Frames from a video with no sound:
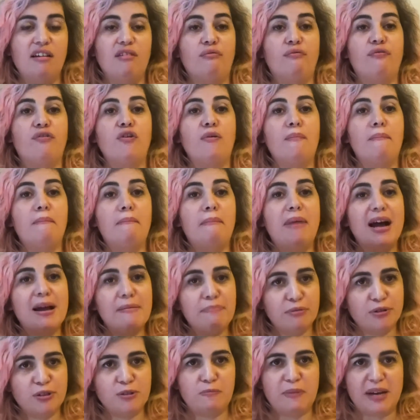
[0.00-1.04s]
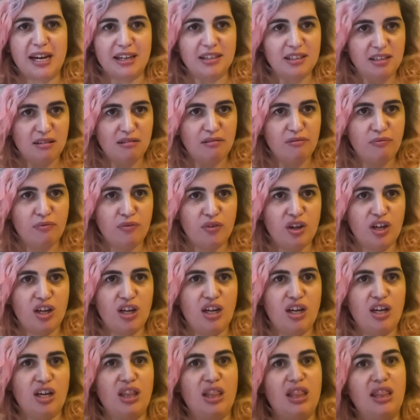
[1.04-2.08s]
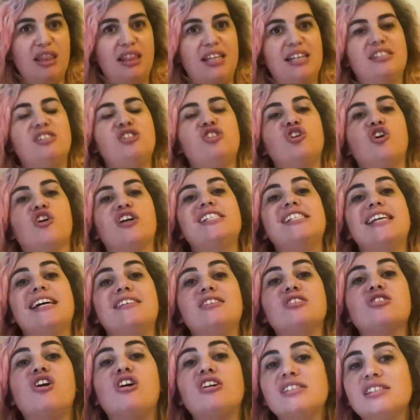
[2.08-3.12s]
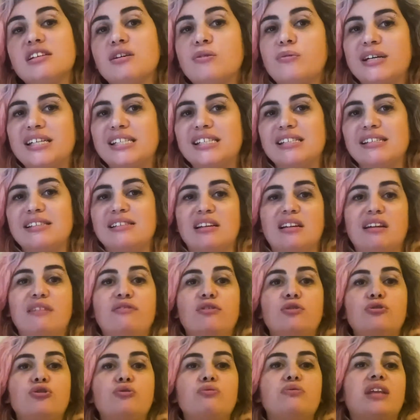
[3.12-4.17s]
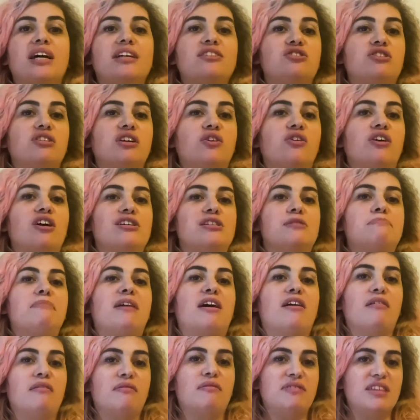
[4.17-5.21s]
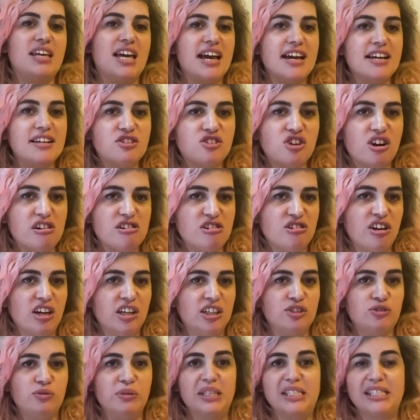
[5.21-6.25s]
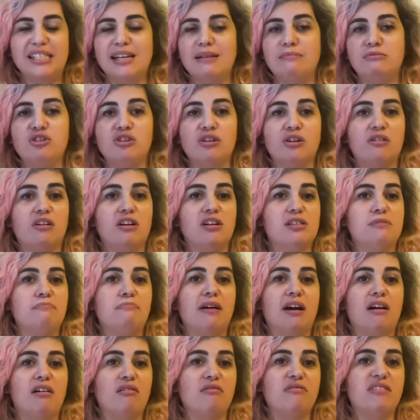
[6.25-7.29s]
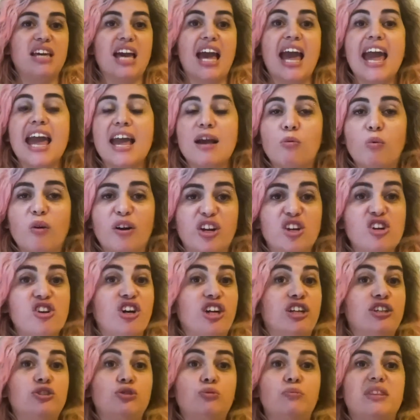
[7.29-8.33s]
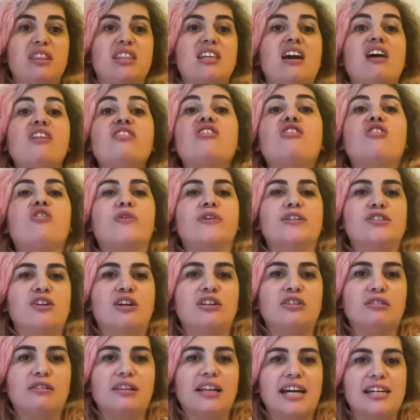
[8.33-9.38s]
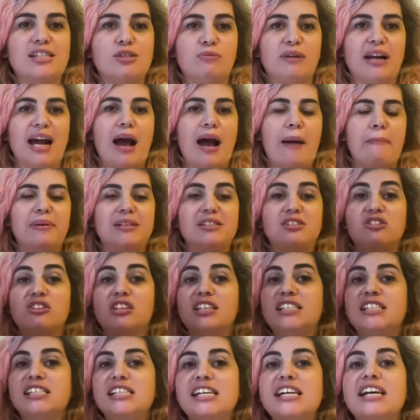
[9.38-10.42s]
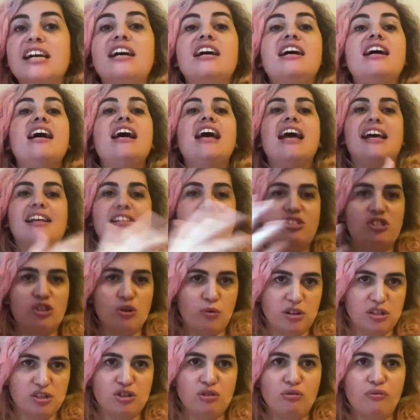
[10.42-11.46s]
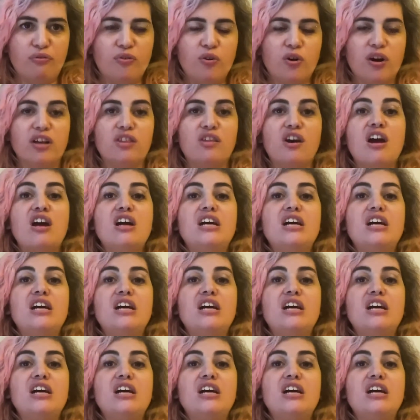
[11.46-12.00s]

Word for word: From my perspective, this choice has consequences. And if you do that to the crossbar of the H, are you going to do the same to the crossbar of the A? What are you going to do with the other horizontal lines? What happens to the T? And so on and so forth.